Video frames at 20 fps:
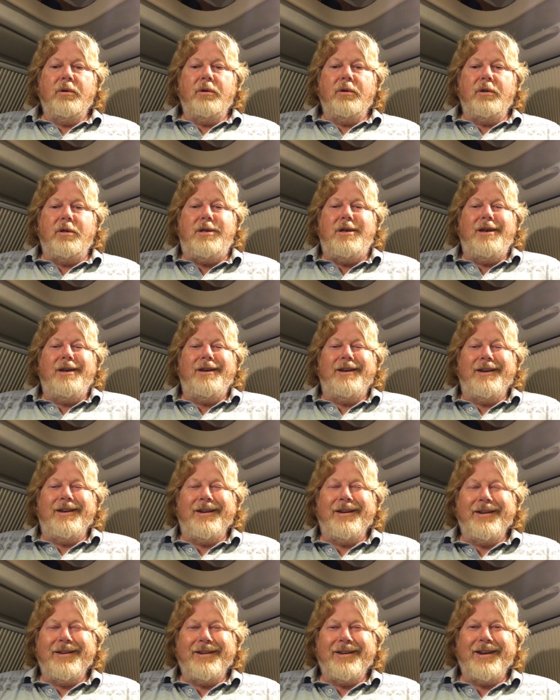
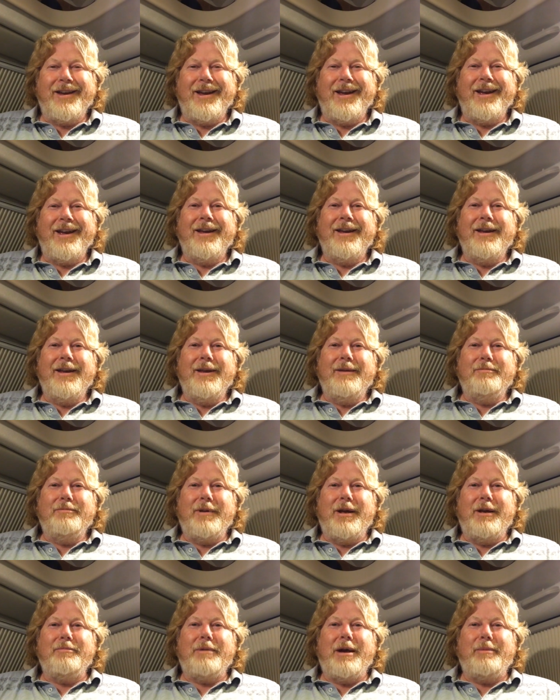
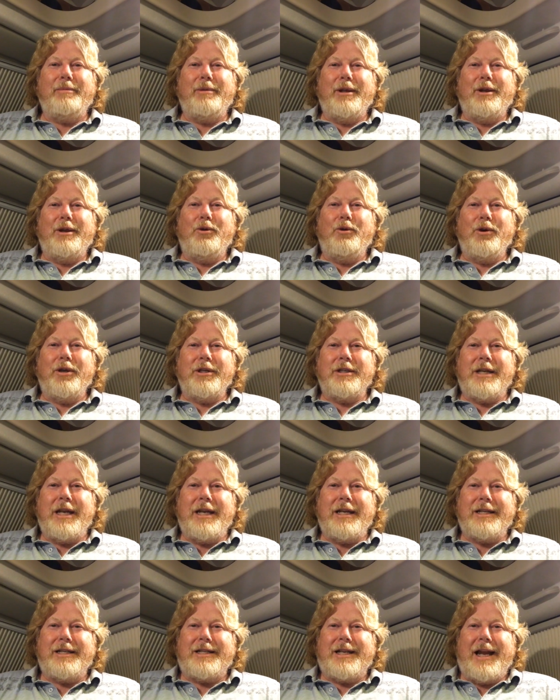maybe the lawyers need
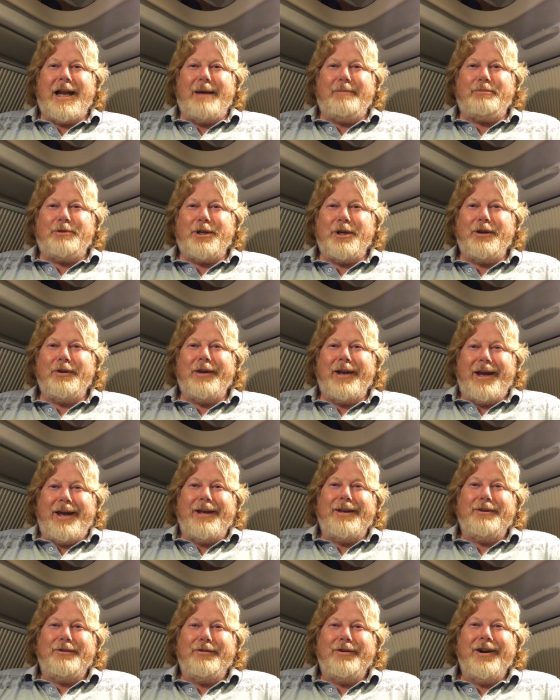a slap too. Yeah,
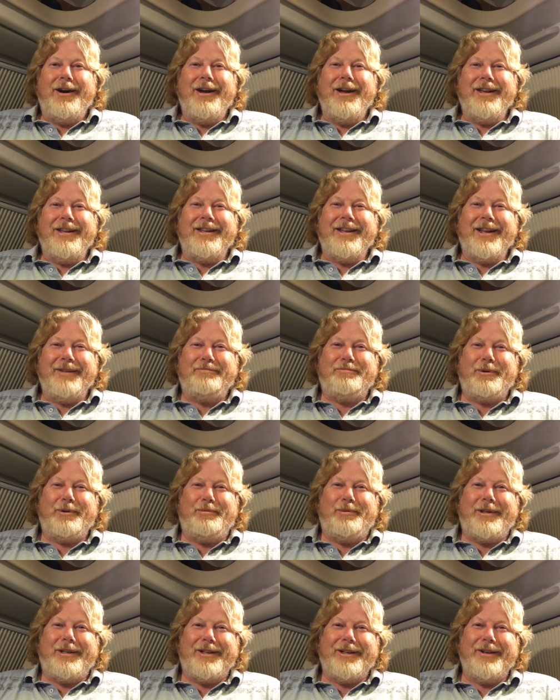you're right, they
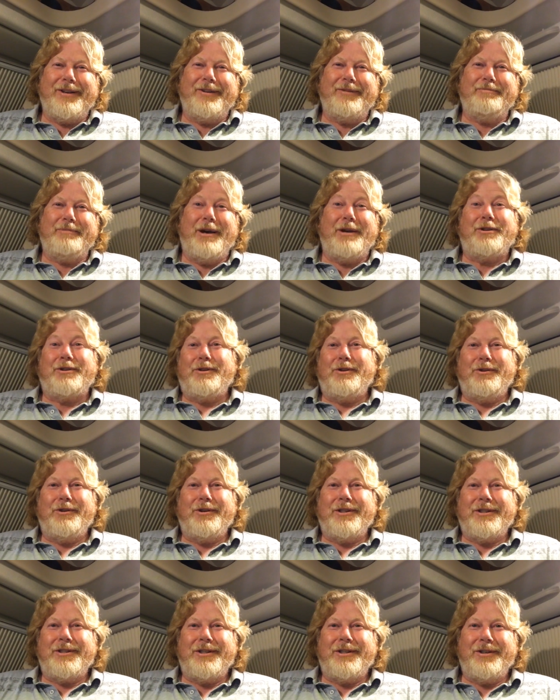probably do, most
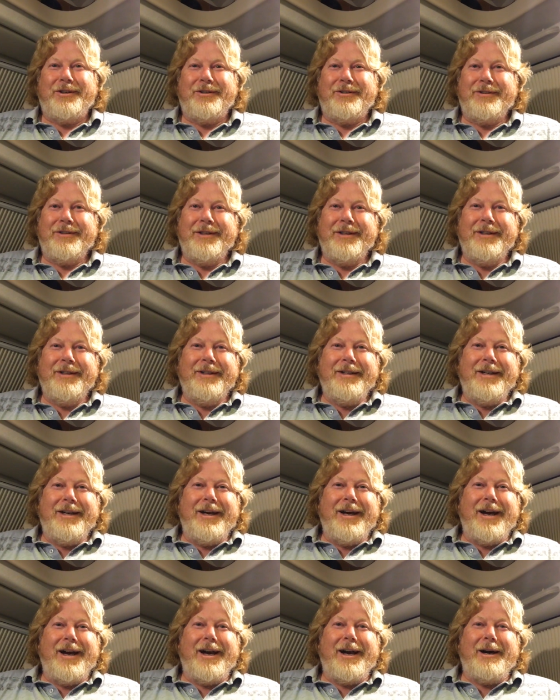lawyers do,
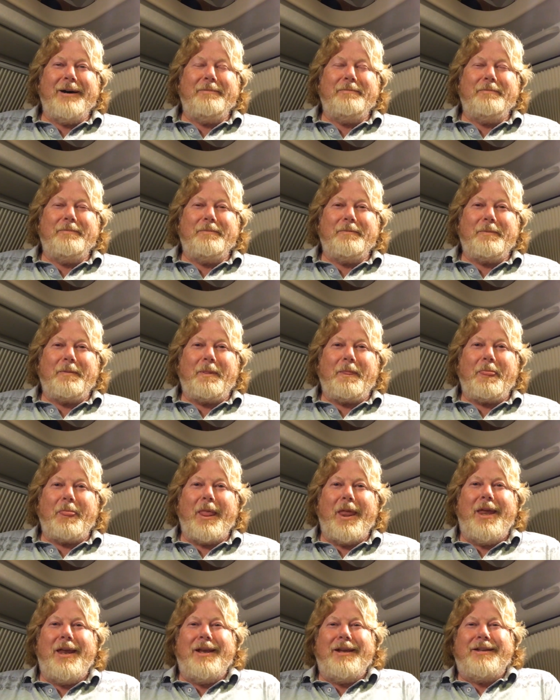
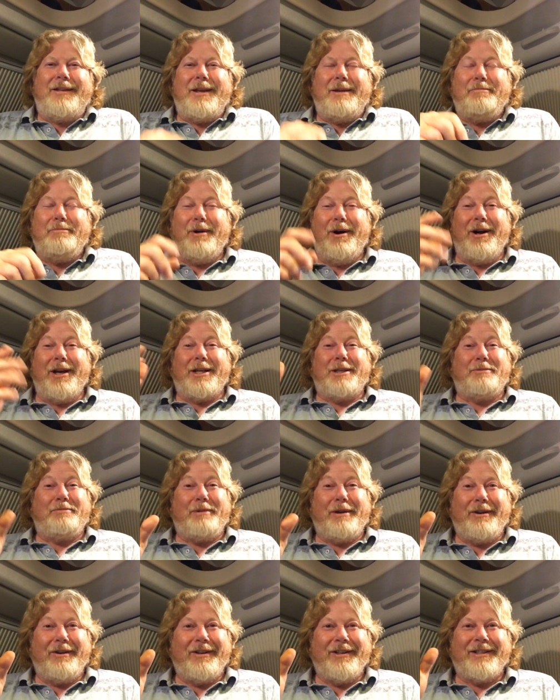in my
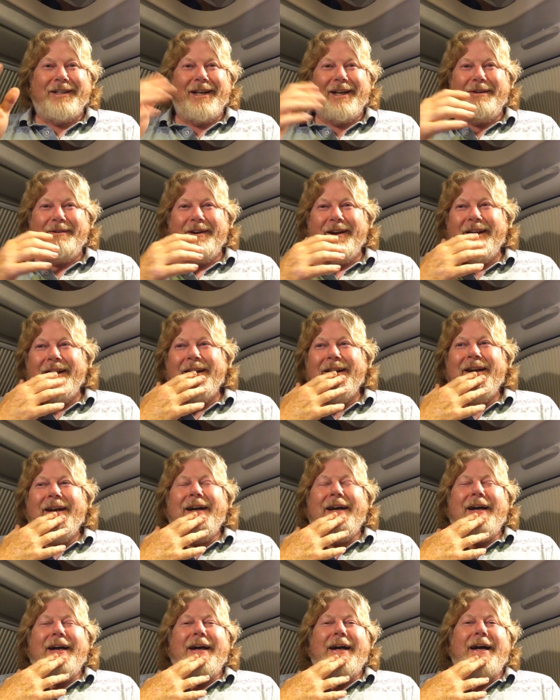experience anyway.
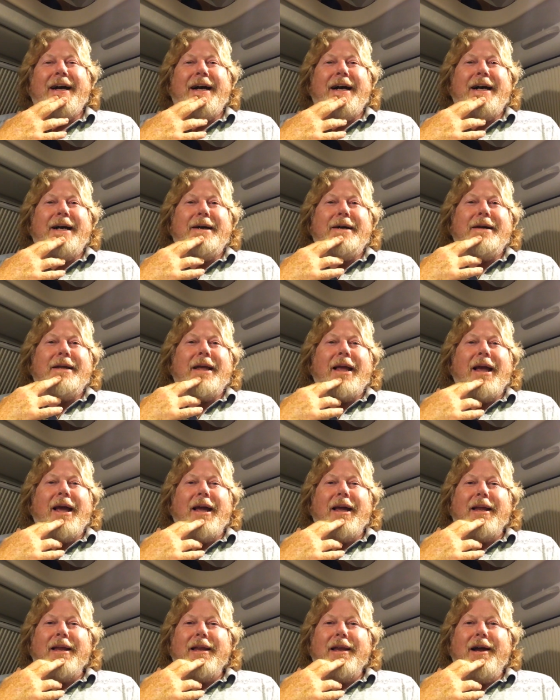
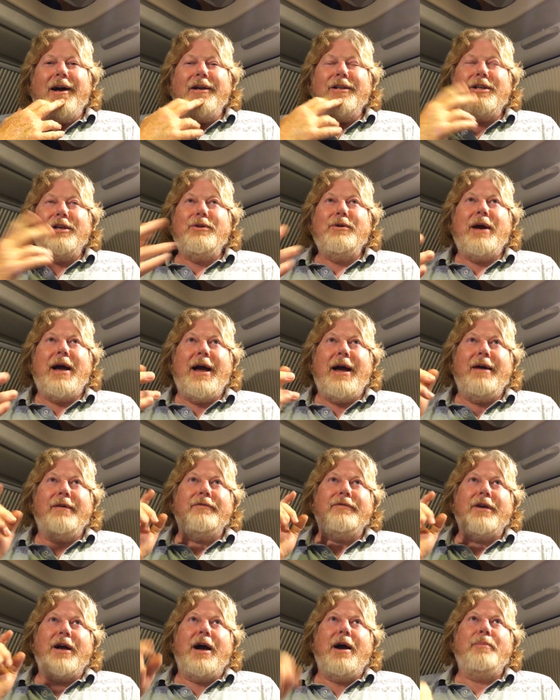I do
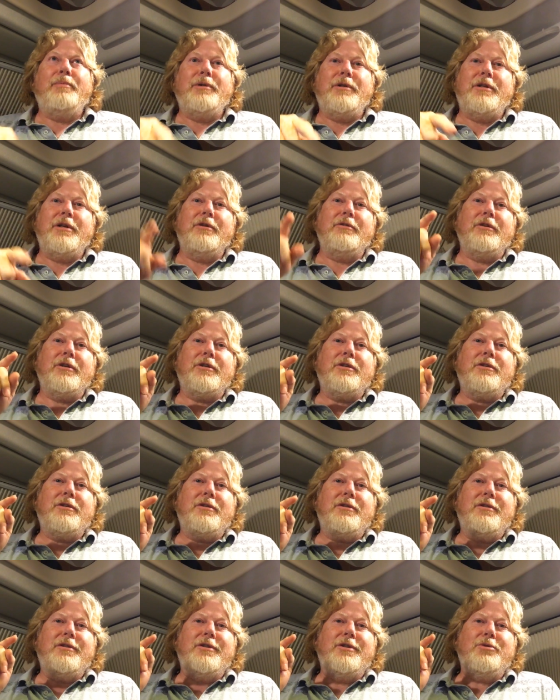have up until the
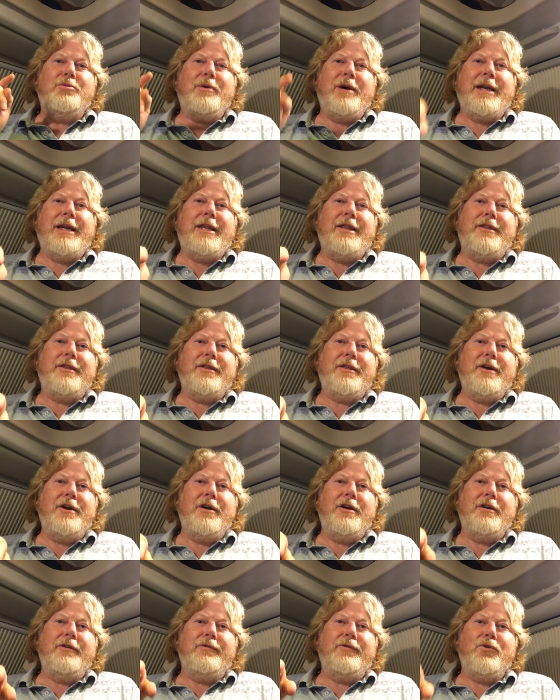
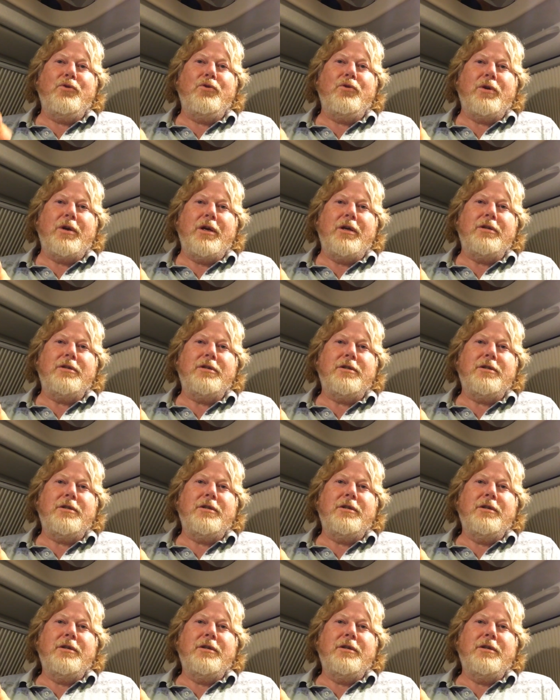23rd of August,